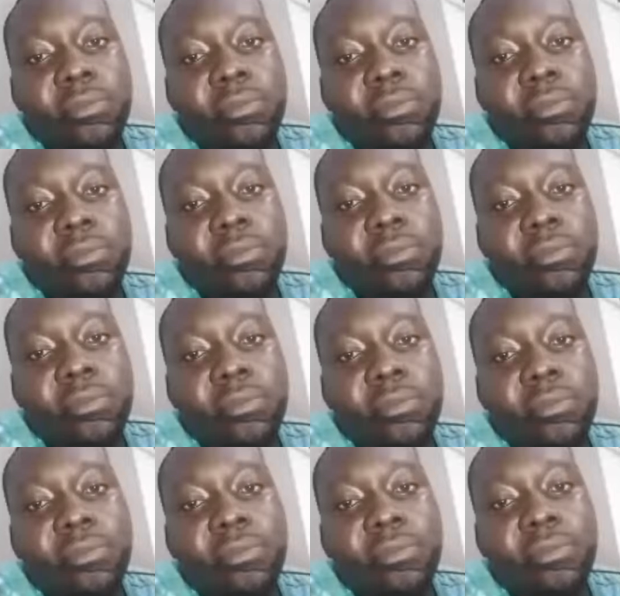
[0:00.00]

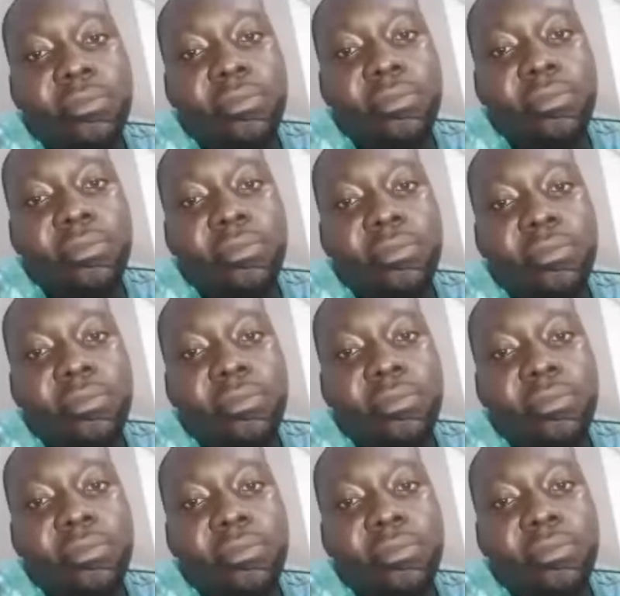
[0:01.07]

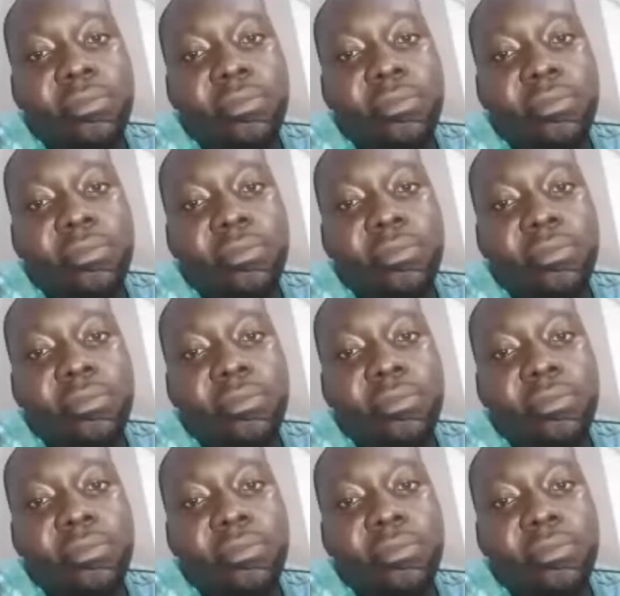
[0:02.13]
[no speech]